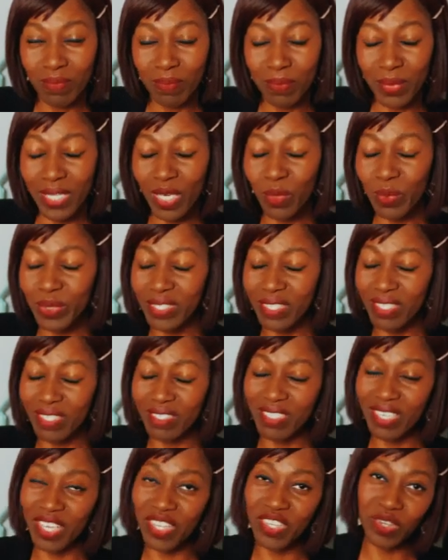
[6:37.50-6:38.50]
But here we see a
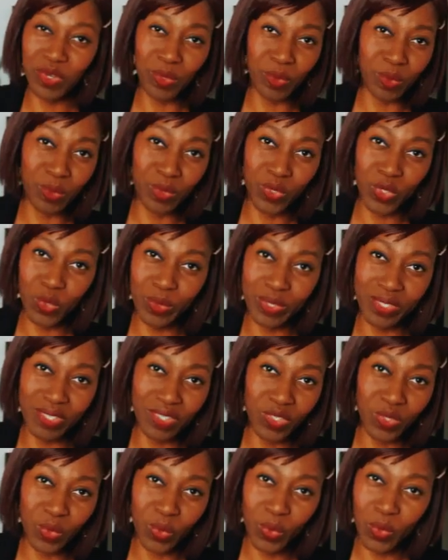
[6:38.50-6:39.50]
10-year-old who
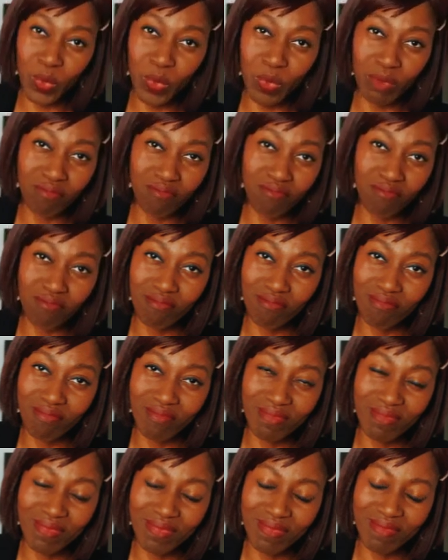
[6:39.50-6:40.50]
was so
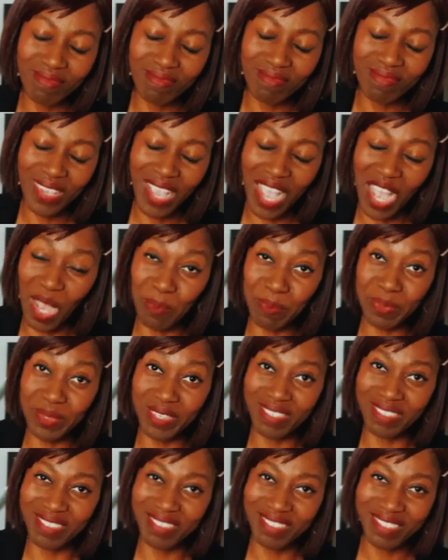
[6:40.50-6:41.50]

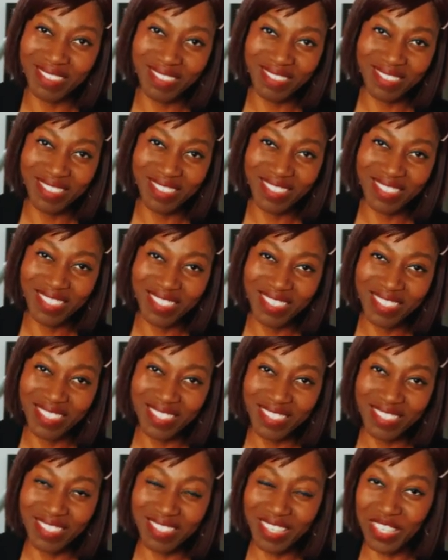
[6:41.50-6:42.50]
happy.
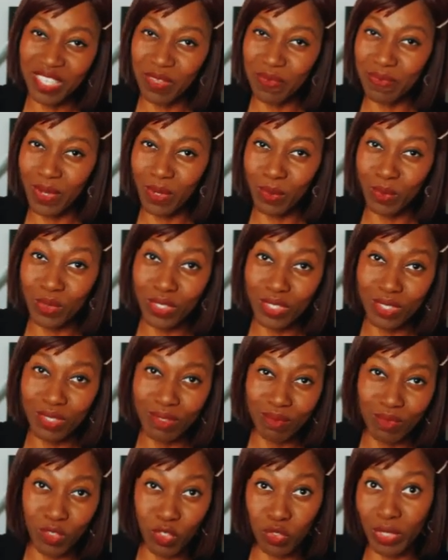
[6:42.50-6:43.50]
It's like he found
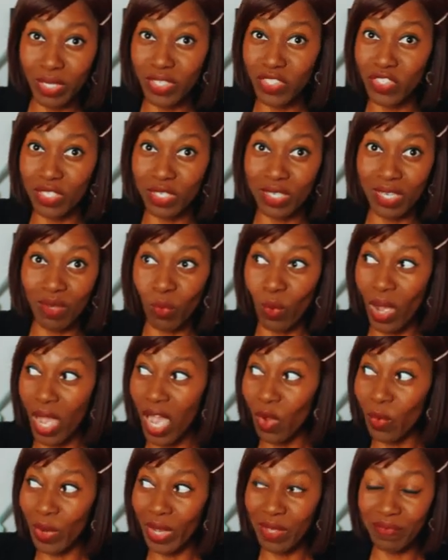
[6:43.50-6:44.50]
treasure.
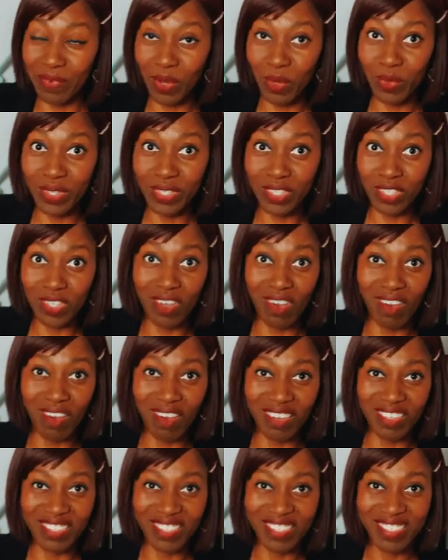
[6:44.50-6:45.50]
Wow, I found this
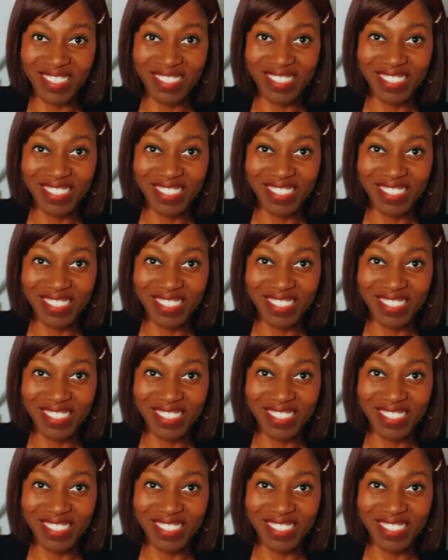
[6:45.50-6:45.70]
God.